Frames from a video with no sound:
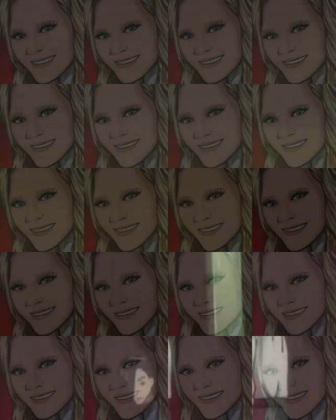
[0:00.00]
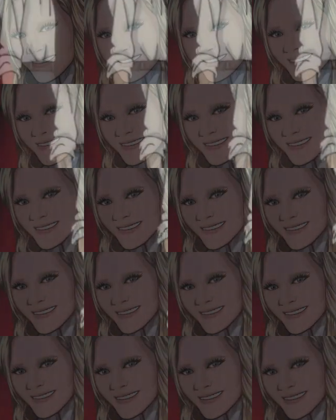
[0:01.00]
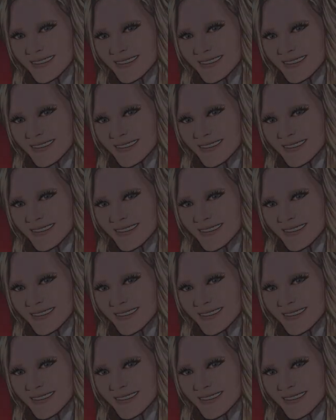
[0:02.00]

(not speaking)